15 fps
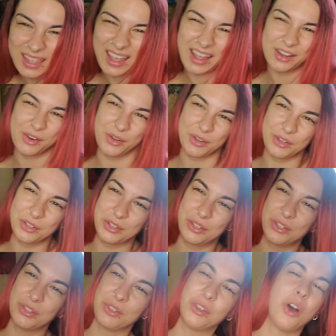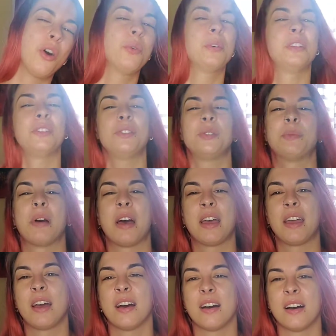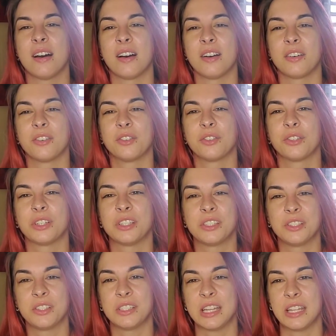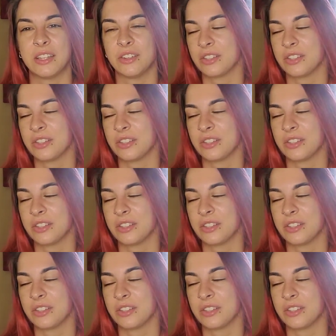I know I always use my daily